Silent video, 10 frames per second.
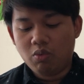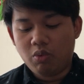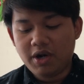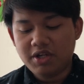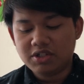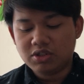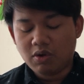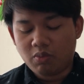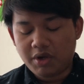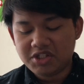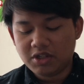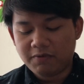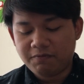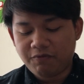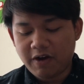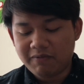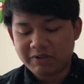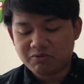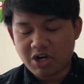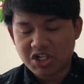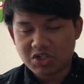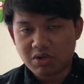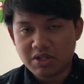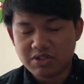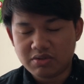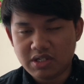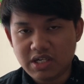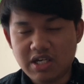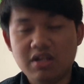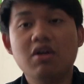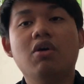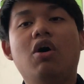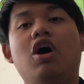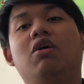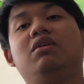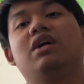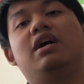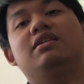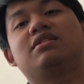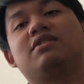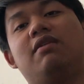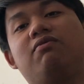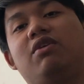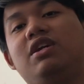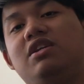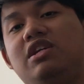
What is what's your favorite restaurant to eat? Oh god, that's a tough one in